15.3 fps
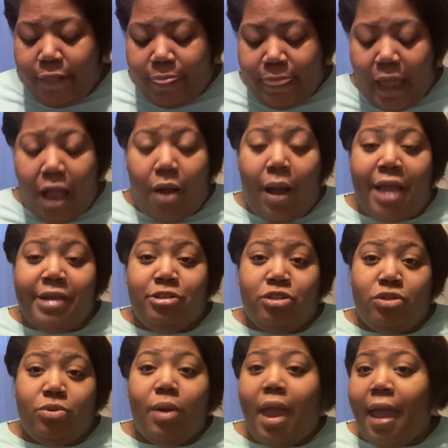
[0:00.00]
Now, I
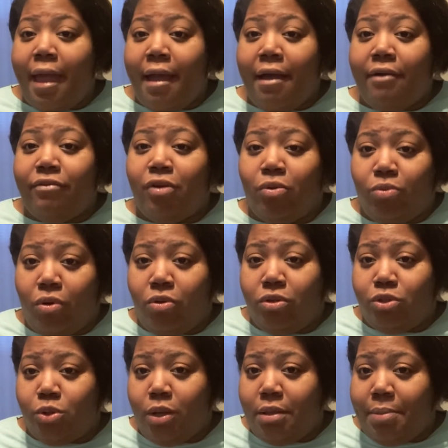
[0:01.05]
do have a roll
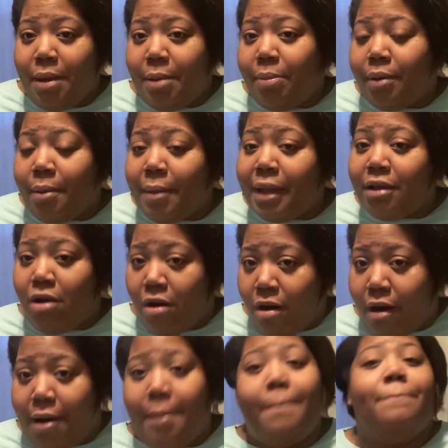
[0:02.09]
of toilet paper in my
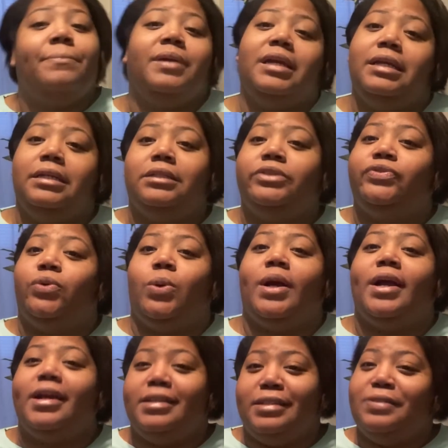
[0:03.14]
car. It is for
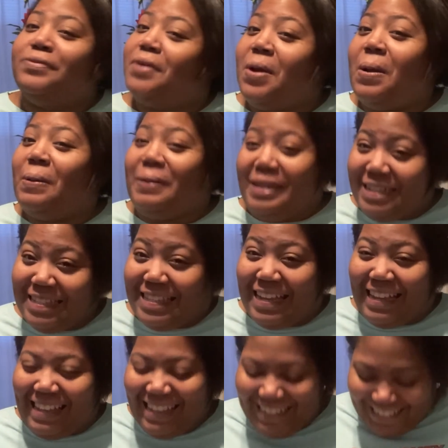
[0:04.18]
a different reason.
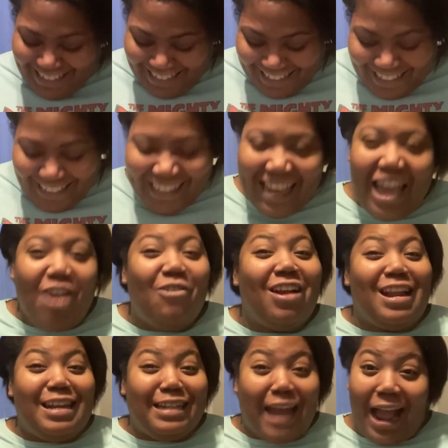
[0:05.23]
We're
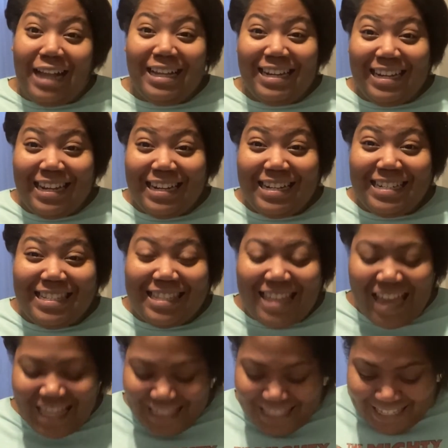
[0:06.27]
not going to get into
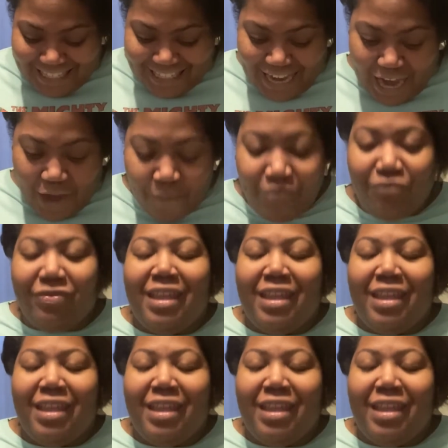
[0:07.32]
that this time.